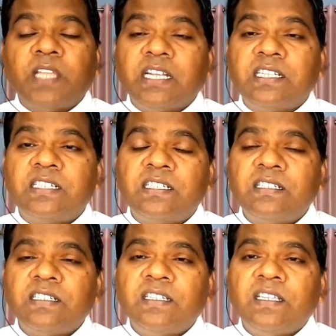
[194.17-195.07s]
that
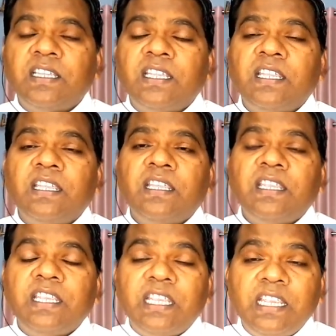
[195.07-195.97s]

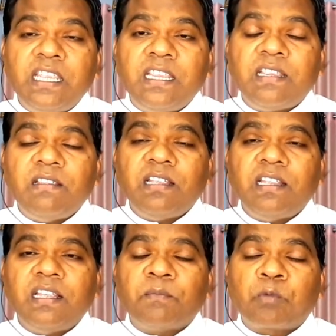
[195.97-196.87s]
He
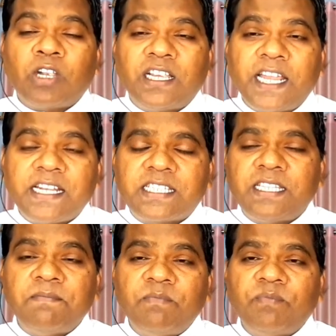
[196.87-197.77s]
protects
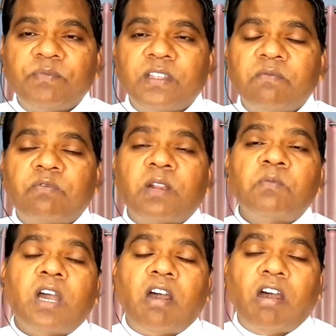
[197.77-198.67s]
them
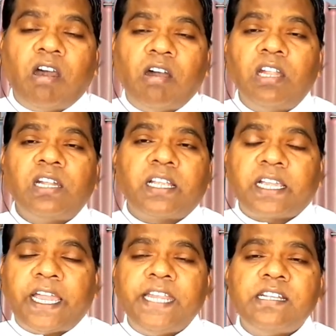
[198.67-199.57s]
from all
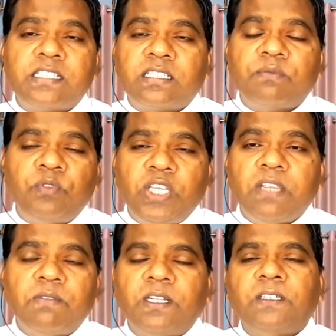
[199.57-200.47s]
kinds of
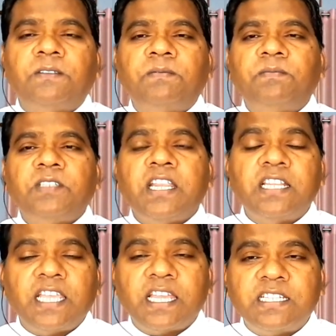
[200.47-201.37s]
evil
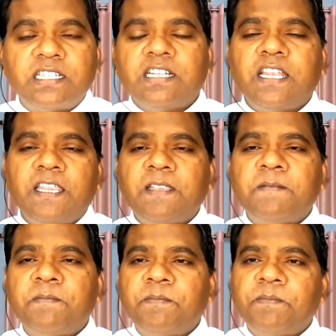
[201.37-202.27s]
in their journey
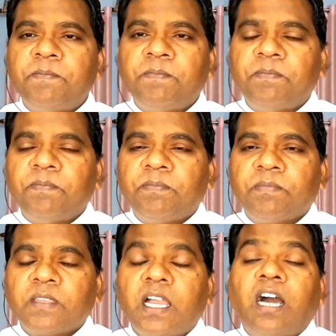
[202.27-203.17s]

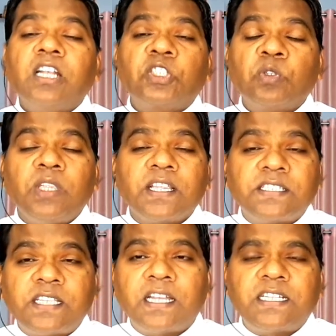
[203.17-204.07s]
also
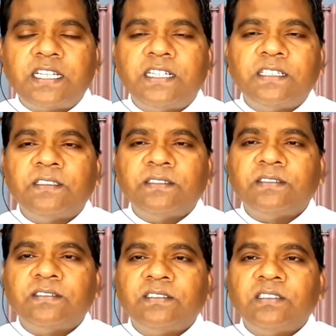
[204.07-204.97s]
exhorted
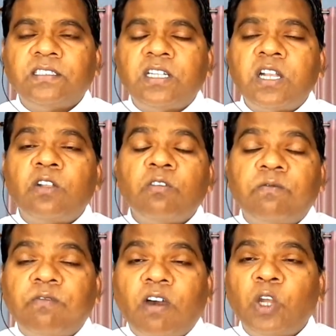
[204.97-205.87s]

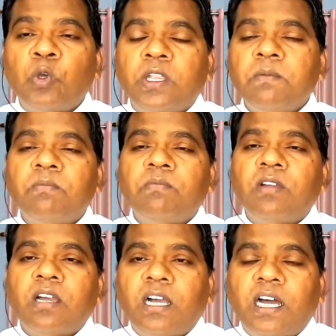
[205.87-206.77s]
to follow him
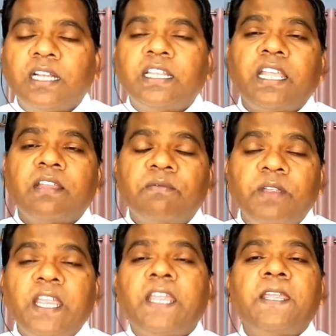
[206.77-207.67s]
on their
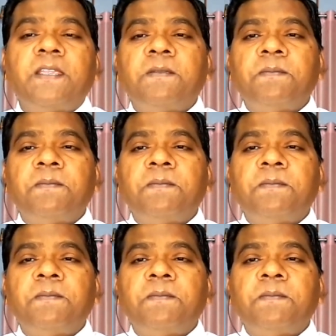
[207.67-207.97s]
way.